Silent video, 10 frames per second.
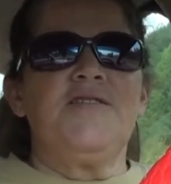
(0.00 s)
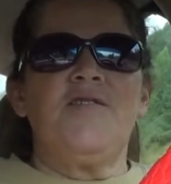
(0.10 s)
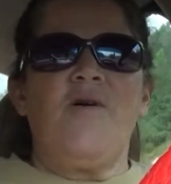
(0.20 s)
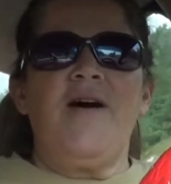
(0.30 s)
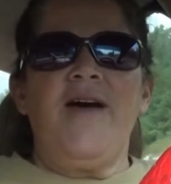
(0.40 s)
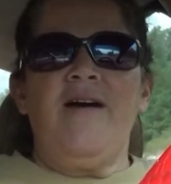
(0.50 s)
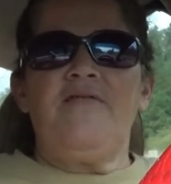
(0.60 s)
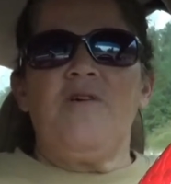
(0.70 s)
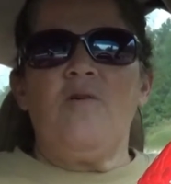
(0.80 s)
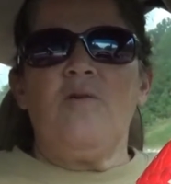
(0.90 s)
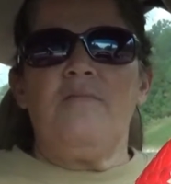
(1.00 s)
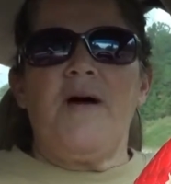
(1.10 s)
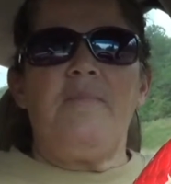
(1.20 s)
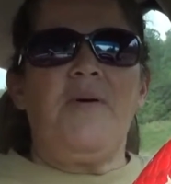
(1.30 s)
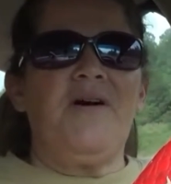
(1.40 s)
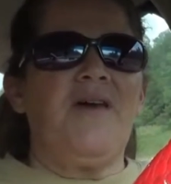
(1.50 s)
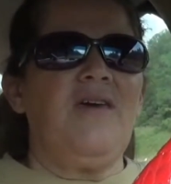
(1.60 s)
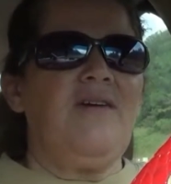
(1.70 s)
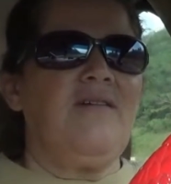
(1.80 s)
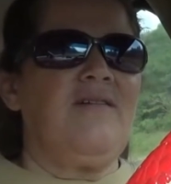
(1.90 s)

so I have to hold my putty.